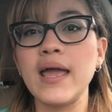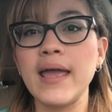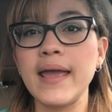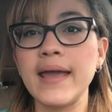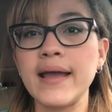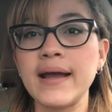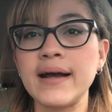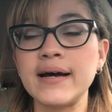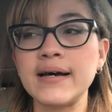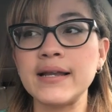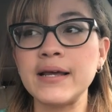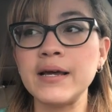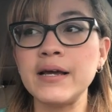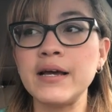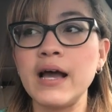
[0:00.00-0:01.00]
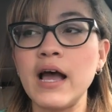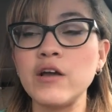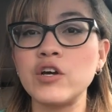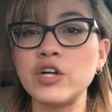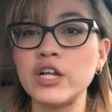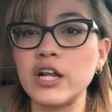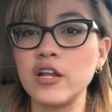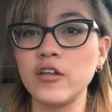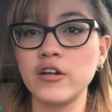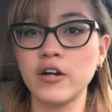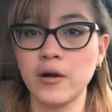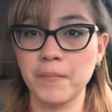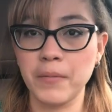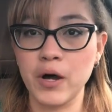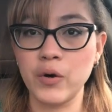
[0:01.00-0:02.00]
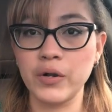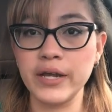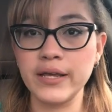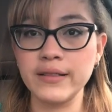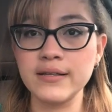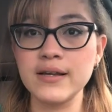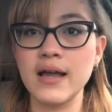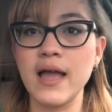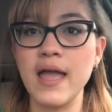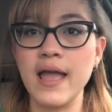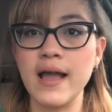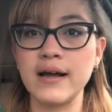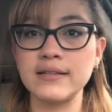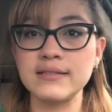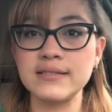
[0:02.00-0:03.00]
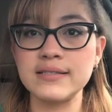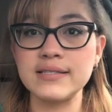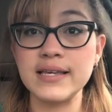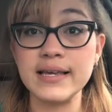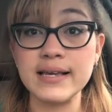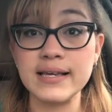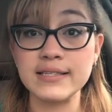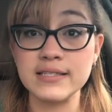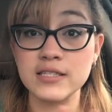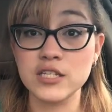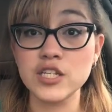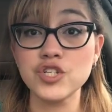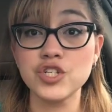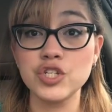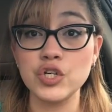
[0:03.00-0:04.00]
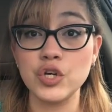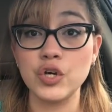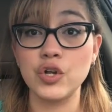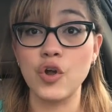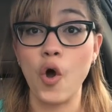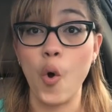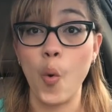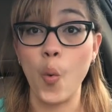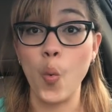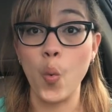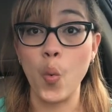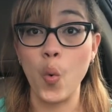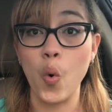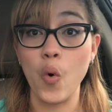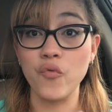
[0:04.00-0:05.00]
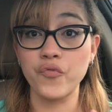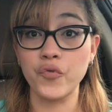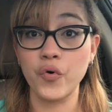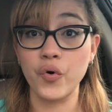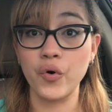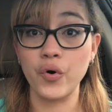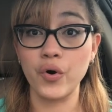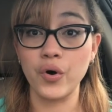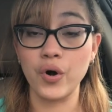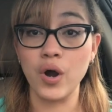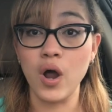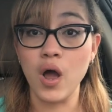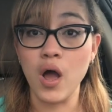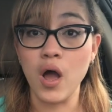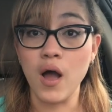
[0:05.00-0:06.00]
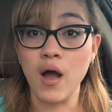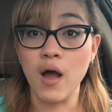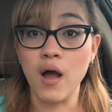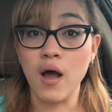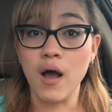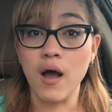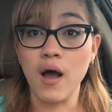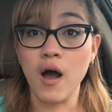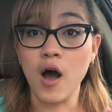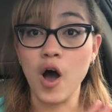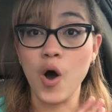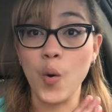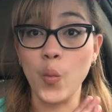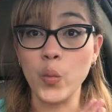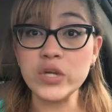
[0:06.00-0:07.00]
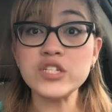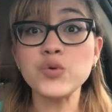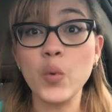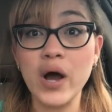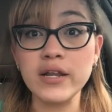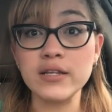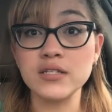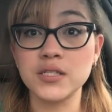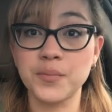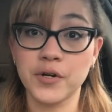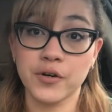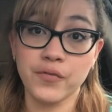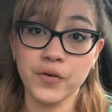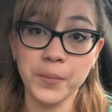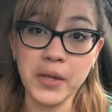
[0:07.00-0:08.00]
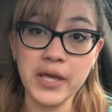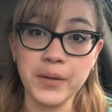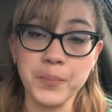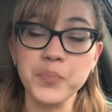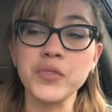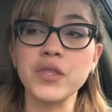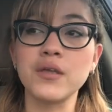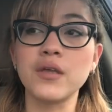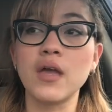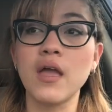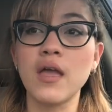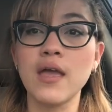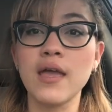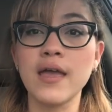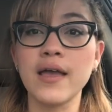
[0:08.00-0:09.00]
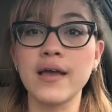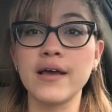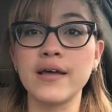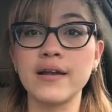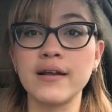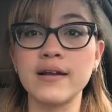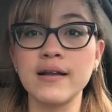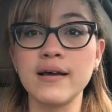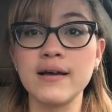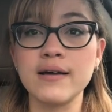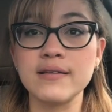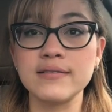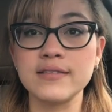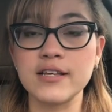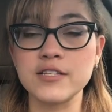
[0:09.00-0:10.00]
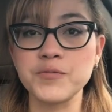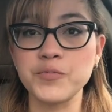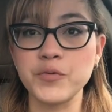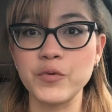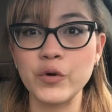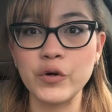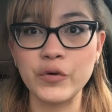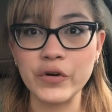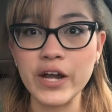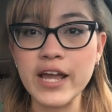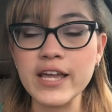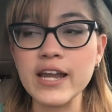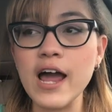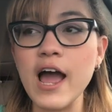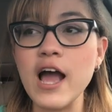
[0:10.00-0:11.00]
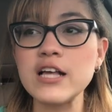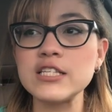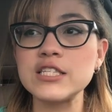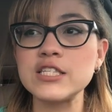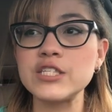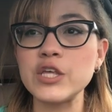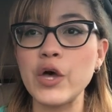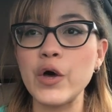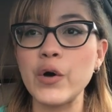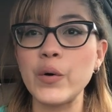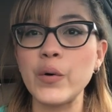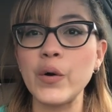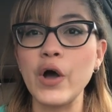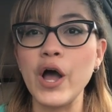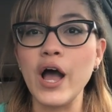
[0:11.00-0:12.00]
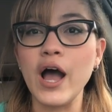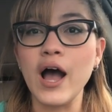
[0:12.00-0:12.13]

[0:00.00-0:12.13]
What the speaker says: and I'm gonna learn about it and take a decision for which one is better for me, and that's great. So